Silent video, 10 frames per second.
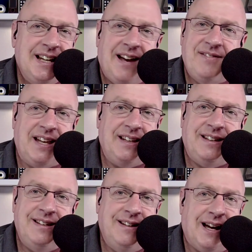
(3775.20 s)
I'm like,
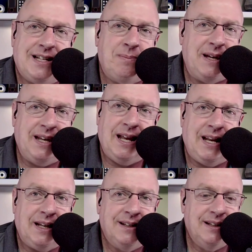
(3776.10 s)
you got to be
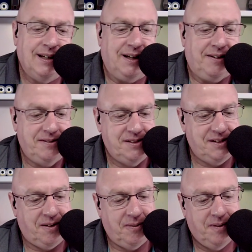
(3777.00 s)
kidding, you know?
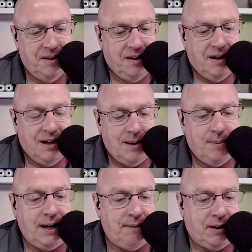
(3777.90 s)
So, but
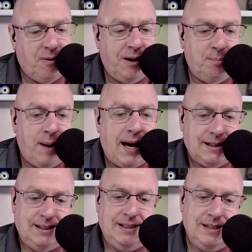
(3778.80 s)
anyway, going back
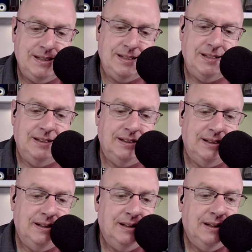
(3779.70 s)
to this,
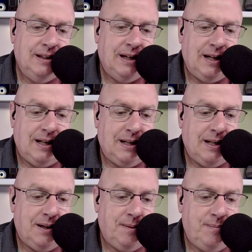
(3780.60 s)

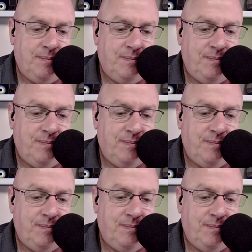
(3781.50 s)
um,